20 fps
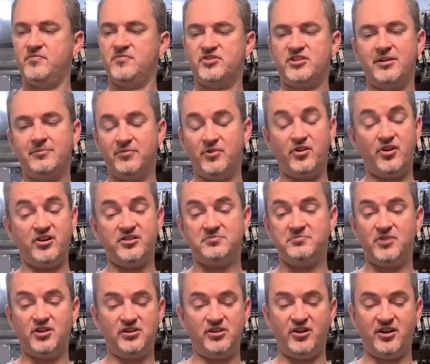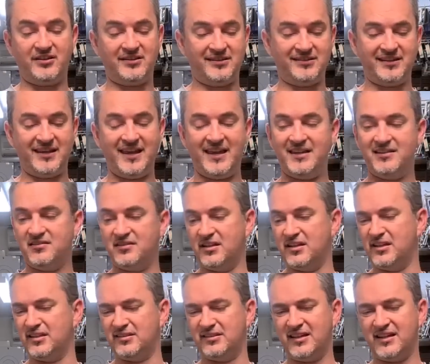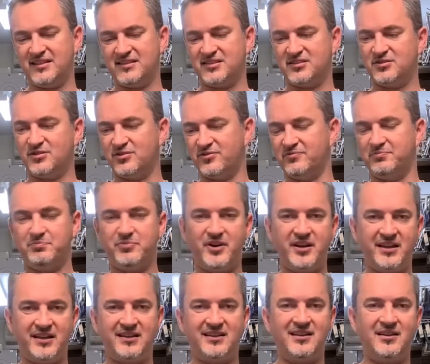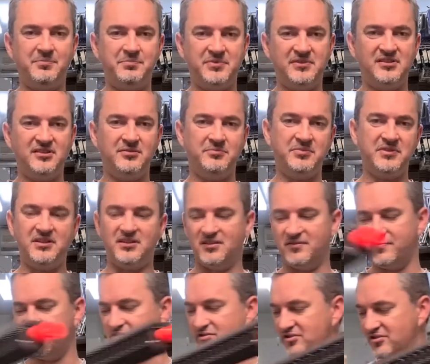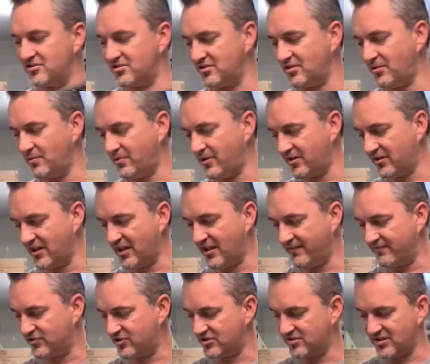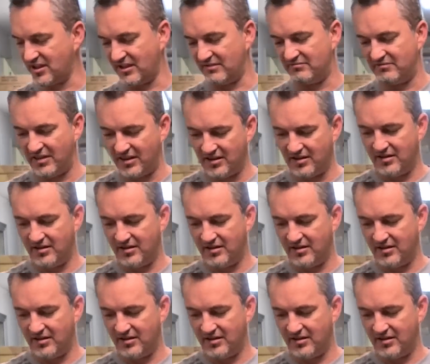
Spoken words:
some guys might like the tan, and it does sort of break it up a little bit if you just don't want to have just that.